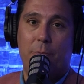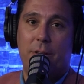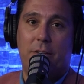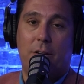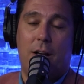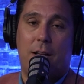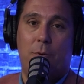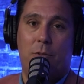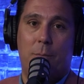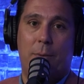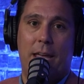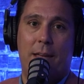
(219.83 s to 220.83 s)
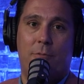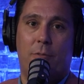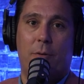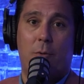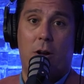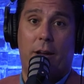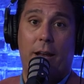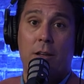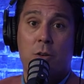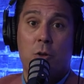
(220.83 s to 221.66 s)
We talk about the behavior of the market.